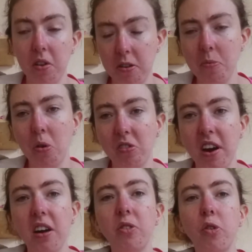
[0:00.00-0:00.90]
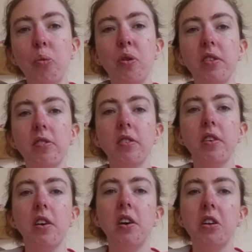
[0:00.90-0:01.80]
Due to his cheerful
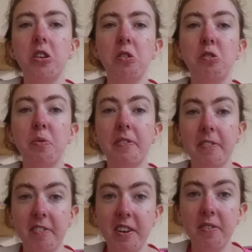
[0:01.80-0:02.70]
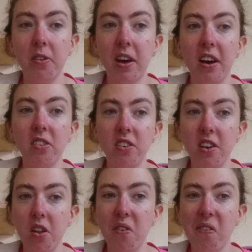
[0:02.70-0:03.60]
character and love of animals, St. George
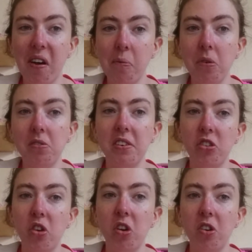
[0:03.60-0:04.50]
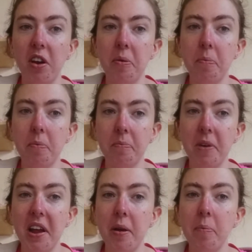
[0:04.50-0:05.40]
made him guardian of
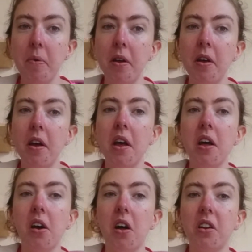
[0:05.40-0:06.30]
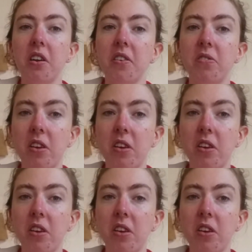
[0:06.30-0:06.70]
shepherds, animals and beasts.